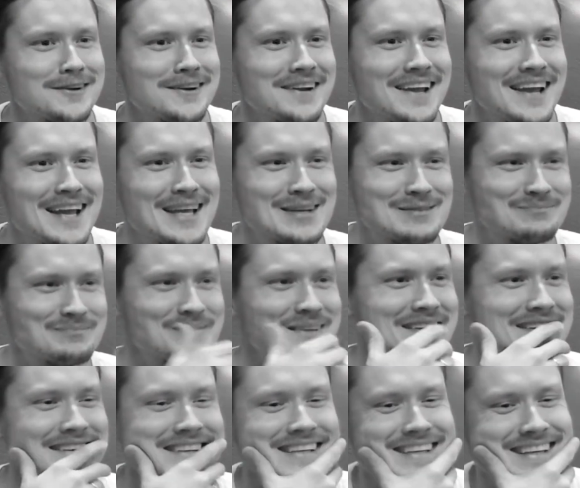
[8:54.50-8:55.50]
name,
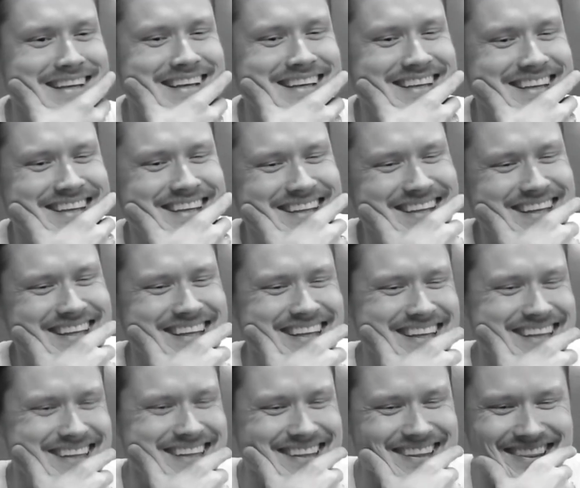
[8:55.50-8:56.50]
and
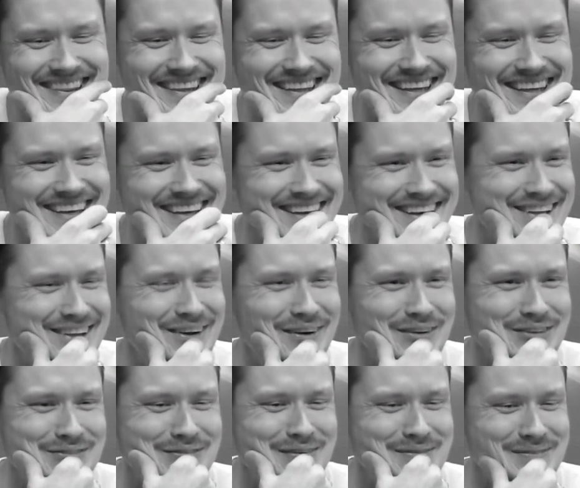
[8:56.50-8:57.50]
then it goes
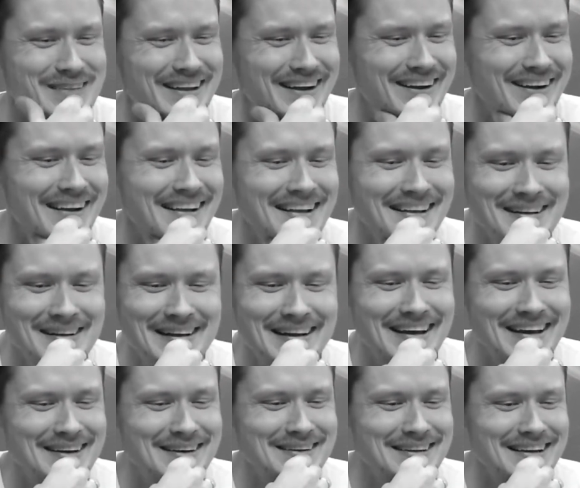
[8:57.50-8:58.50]
from there.
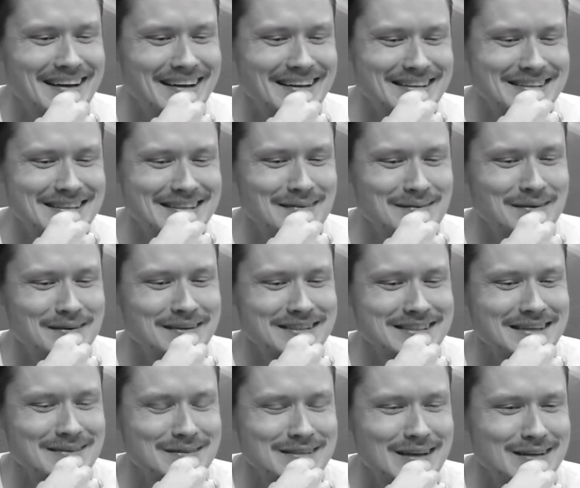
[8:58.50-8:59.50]
And
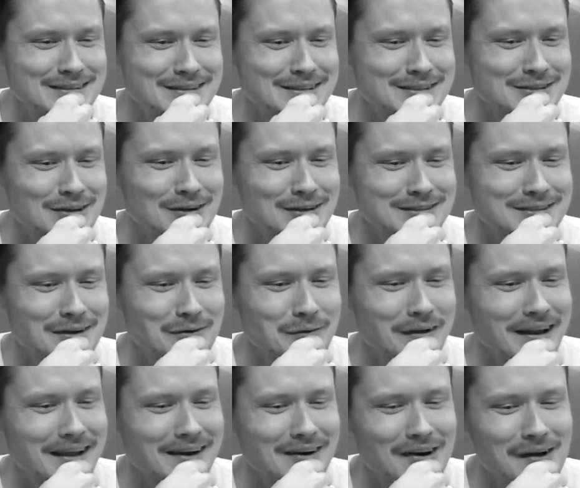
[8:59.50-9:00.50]
sometimes the songs are really
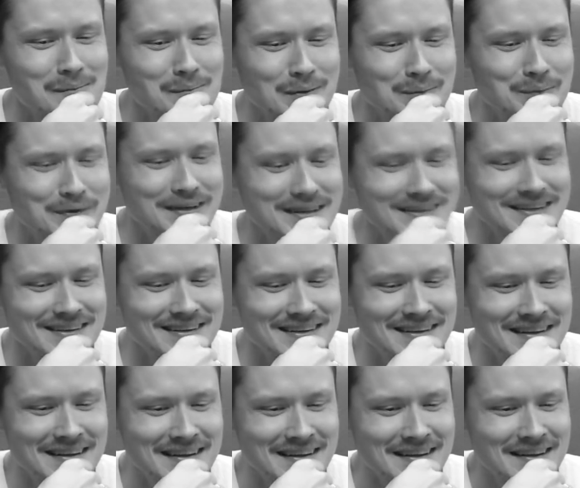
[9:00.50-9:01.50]
crappy, but
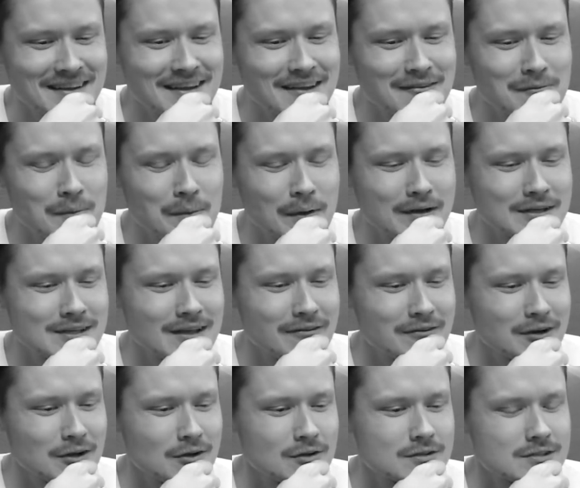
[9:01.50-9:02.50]
everybody's having a
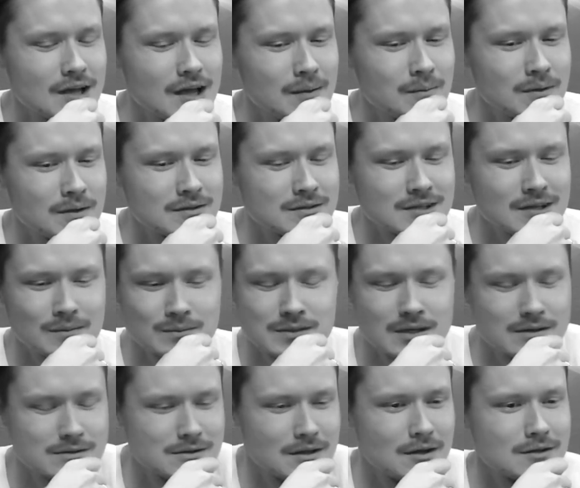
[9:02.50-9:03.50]
good time, and
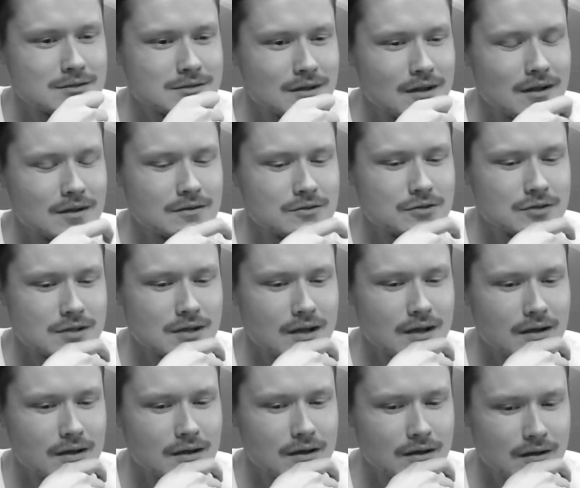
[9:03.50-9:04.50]
sometimes there's just like